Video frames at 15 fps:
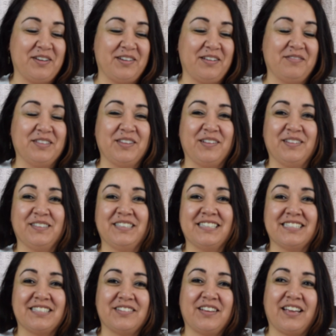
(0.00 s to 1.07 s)
Done with all of
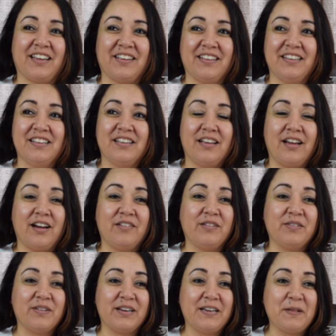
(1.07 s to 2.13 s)
this. Okay. Are we
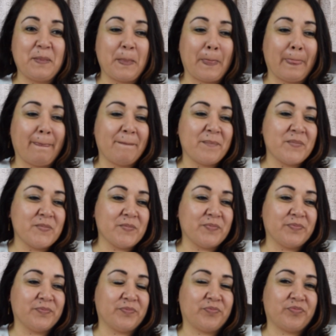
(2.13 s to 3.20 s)
ready?
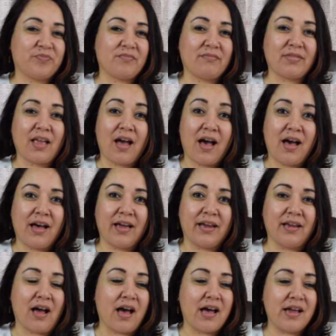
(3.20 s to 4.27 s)

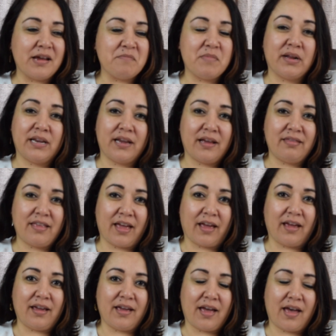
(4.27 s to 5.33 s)
Hi, I'm Mariette,
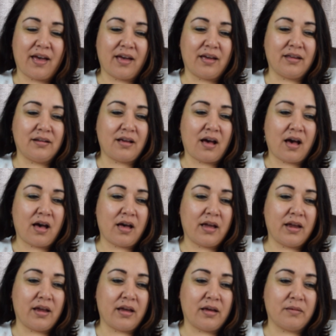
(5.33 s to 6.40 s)
and I
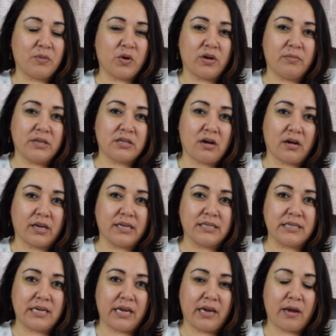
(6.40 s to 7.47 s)
am going to be talking
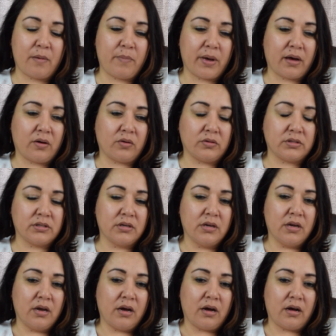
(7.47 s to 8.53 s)
today about
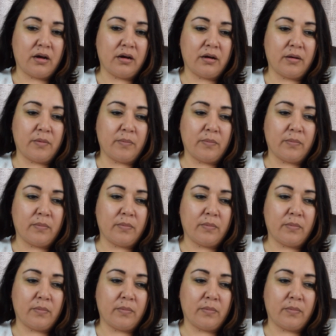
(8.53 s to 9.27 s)
um,